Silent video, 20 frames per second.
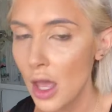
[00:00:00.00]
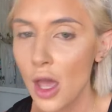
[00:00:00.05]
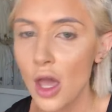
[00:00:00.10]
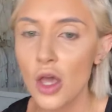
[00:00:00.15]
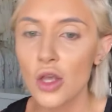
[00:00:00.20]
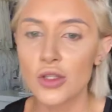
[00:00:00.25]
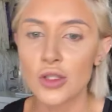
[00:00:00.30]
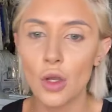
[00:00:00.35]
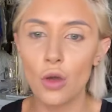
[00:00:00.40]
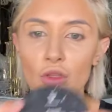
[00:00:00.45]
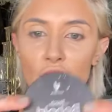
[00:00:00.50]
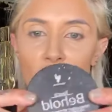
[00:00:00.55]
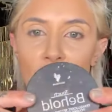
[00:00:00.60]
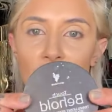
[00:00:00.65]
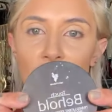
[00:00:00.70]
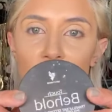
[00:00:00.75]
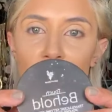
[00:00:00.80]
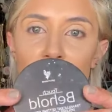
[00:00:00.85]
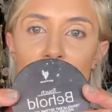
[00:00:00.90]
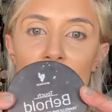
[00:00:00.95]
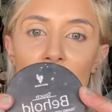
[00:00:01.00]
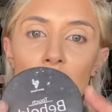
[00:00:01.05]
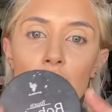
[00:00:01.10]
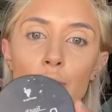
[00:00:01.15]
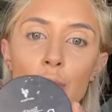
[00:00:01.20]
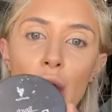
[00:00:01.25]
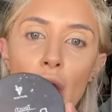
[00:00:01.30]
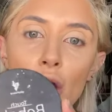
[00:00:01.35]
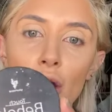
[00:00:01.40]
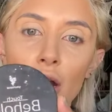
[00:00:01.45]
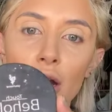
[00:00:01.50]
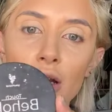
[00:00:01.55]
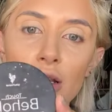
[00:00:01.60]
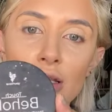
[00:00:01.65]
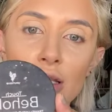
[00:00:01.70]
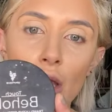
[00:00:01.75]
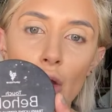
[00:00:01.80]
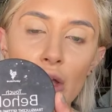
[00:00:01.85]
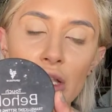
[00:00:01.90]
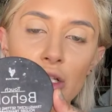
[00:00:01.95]
So this is the setting powder.
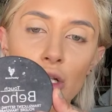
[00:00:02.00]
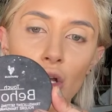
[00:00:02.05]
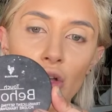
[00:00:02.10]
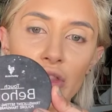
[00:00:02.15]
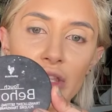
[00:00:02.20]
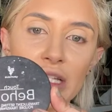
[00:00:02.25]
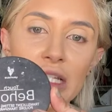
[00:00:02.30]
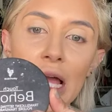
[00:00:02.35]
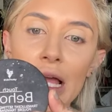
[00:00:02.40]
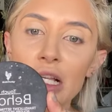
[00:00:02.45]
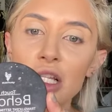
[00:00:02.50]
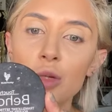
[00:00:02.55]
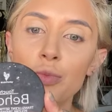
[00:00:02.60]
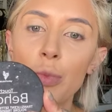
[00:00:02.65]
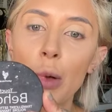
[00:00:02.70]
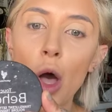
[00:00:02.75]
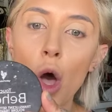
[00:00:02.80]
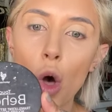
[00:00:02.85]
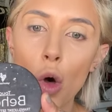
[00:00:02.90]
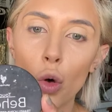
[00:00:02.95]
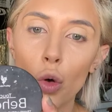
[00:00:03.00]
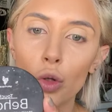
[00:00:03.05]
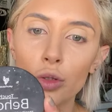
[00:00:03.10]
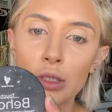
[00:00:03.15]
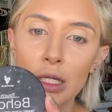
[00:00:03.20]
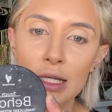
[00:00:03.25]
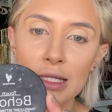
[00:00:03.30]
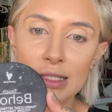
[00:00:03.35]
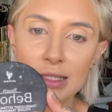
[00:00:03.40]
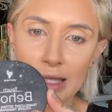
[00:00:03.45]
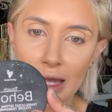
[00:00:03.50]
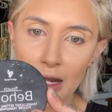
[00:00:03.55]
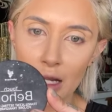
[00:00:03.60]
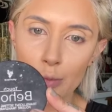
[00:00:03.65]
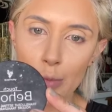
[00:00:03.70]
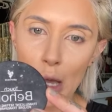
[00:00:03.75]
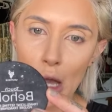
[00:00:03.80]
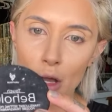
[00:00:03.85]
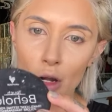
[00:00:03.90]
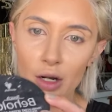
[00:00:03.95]
So it's called the Touch Behold Setting
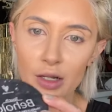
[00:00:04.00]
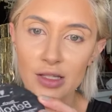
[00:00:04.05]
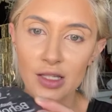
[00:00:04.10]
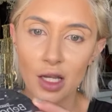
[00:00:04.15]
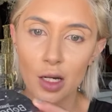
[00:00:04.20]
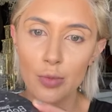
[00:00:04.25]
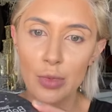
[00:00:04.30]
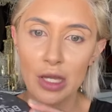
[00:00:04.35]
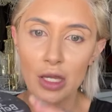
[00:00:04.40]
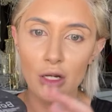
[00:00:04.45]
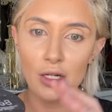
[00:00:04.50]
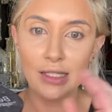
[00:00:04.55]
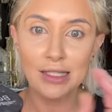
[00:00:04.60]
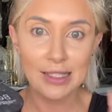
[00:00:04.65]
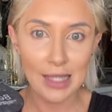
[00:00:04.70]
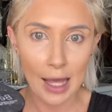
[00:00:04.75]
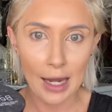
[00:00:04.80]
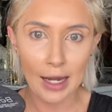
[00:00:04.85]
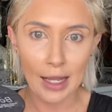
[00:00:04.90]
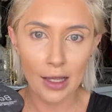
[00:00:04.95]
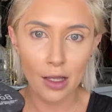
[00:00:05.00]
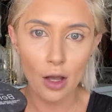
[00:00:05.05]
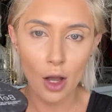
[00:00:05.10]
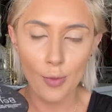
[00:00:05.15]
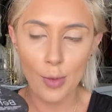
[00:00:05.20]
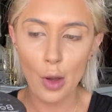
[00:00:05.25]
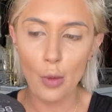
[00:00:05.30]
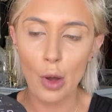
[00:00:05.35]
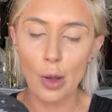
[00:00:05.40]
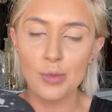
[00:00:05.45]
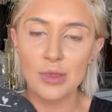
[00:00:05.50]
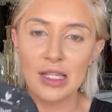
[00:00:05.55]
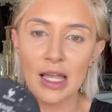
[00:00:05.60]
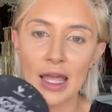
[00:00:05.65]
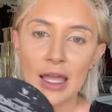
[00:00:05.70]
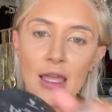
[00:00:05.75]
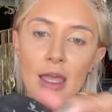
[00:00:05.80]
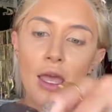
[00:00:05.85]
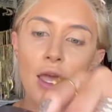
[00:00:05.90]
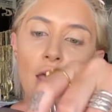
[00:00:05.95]
Powder. It's gonna be under setting on my
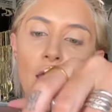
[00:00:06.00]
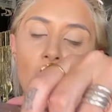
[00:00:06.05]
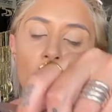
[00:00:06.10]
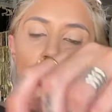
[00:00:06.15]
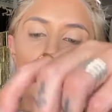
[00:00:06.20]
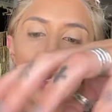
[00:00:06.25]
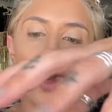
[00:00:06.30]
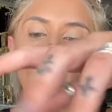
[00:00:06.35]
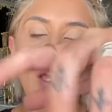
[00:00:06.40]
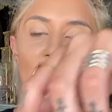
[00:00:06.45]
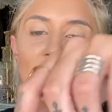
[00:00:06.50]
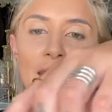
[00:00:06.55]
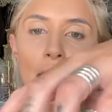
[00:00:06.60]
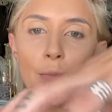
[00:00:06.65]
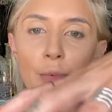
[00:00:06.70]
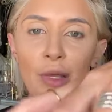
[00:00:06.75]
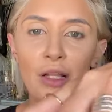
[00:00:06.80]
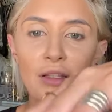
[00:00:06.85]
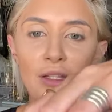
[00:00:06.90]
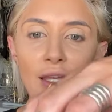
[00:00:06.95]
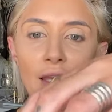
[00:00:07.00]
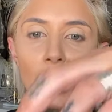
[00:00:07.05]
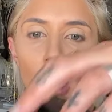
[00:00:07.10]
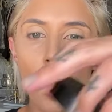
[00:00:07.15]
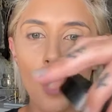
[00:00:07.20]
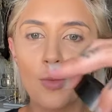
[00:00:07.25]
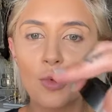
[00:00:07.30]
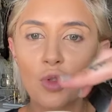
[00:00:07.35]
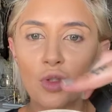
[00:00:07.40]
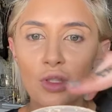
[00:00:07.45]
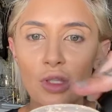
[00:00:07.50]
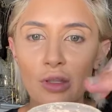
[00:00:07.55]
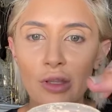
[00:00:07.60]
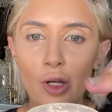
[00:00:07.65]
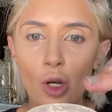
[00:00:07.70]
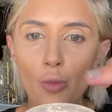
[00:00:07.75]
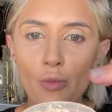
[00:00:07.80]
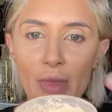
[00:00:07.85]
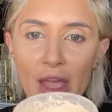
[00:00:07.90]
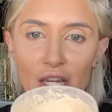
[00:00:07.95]
website. So it typically comes with a
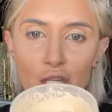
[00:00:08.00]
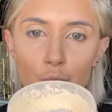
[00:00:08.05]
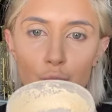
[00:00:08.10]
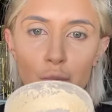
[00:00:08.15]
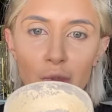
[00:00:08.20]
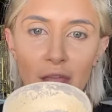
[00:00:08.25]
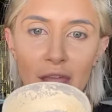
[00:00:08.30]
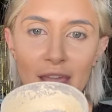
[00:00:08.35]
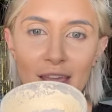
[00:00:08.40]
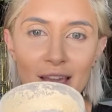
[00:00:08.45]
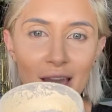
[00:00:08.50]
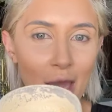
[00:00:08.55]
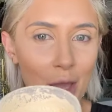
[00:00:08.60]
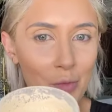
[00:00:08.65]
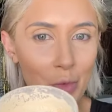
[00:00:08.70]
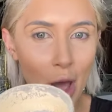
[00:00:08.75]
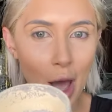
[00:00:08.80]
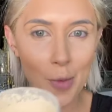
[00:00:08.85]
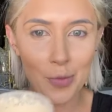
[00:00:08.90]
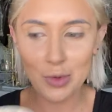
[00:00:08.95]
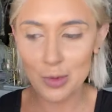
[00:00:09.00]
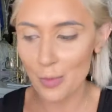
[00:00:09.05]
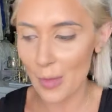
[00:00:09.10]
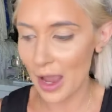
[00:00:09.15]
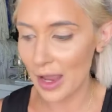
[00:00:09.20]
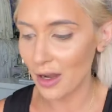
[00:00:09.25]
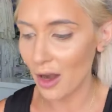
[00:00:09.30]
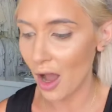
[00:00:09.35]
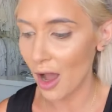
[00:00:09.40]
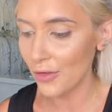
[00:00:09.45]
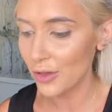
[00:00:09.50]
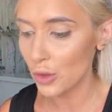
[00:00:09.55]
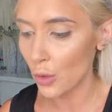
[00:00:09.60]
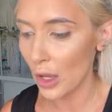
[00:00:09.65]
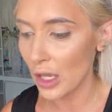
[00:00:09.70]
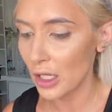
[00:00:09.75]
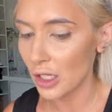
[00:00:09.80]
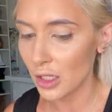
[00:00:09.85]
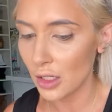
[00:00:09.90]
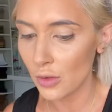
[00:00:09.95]
little mesh plate. I popped mine off so I
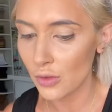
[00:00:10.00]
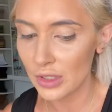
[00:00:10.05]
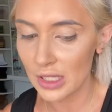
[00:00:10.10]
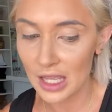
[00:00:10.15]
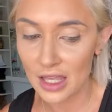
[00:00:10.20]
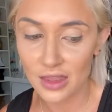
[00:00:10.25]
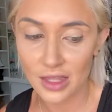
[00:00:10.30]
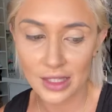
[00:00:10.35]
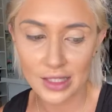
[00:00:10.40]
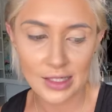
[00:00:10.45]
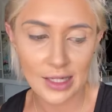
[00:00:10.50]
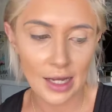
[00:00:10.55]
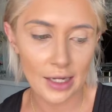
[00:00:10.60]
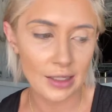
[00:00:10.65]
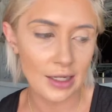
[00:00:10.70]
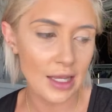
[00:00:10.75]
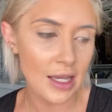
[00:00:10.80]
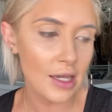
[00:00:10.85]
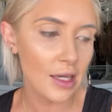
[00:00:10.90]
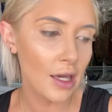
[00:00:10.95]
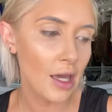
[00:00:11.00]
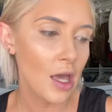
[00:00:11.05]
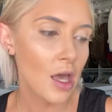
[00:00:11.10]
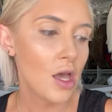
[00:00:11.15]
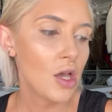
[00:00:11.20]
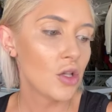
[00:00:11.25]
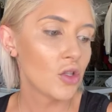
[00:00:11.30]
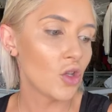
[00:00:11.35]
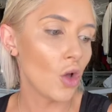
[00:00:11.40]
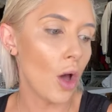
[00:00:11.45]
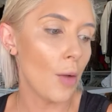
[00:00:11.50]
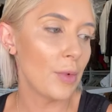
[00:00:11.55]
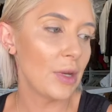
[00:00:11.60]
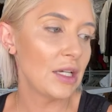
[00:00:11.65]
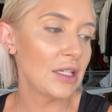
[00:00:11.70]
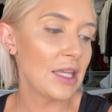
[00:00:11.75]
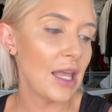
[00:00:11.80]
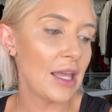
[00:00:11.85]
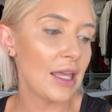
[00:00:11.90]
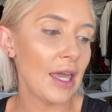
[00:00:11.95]
could use it in this technique. So I'm gonna
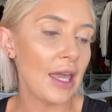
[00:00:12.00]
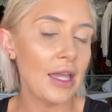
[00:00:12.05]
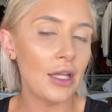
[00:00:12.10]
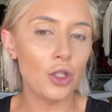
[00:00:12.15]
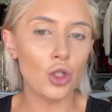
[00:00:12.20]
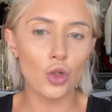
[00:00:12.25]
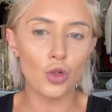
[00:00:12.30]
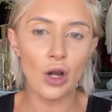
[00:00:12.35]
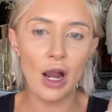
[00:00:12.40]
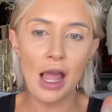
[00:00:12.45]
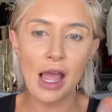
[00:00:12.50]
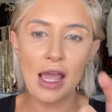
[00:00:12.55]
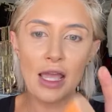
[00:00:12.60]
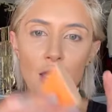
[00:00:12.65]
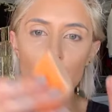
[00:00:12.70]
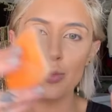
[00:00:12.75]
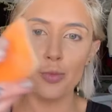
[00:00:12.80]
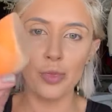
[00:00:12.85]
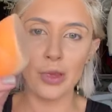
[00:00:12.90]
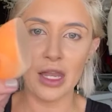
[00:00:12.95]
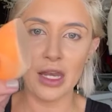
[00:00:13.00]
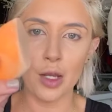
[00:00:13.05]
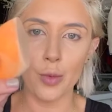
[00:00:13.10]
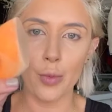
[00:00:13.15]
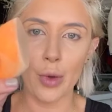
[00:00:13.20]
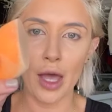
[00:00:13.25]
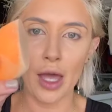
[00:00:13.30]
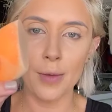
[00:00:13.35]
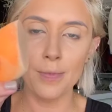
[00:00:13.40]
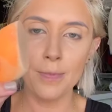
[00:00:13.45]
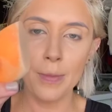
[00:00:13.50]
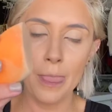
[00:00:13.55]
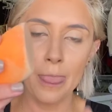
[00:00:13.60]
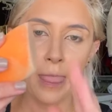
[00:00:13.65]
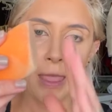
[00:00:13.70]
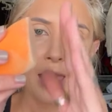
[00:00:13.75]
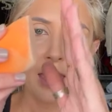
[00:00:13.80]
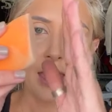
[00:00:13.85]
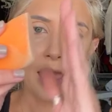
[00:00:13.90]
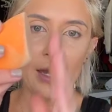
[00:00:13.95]
take a dry blending bud
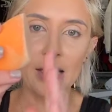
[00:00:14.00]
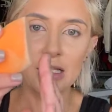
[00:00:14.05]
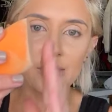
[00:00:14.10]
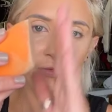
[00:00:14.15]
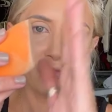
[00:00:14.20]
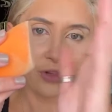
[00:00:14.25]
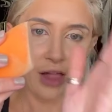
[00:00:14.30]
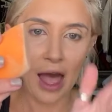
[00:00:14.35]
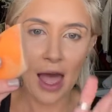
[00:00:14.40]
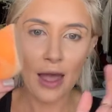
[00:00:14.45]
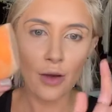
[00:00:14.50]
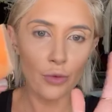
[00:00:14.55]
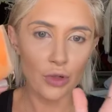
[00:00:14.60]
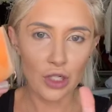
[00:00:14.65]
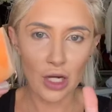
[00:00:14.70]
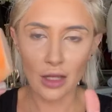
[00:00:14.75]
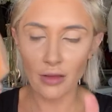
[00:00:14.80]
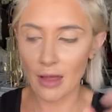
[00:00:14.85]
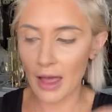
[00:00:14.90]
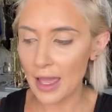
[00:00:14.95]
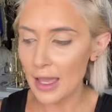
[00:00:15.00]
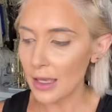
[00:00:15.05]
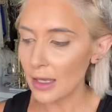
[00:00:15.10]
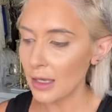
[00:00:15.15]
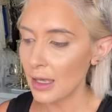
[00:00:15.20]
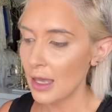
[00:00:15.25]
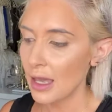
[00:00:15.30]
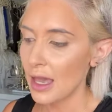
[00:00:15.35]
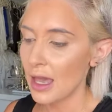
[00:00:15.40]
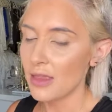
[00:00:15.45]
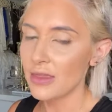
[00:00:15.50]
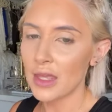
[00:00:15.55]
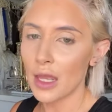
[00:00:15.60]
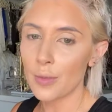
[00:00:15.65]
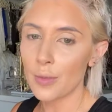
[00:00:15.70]
and it's flat, which I like. And then I'm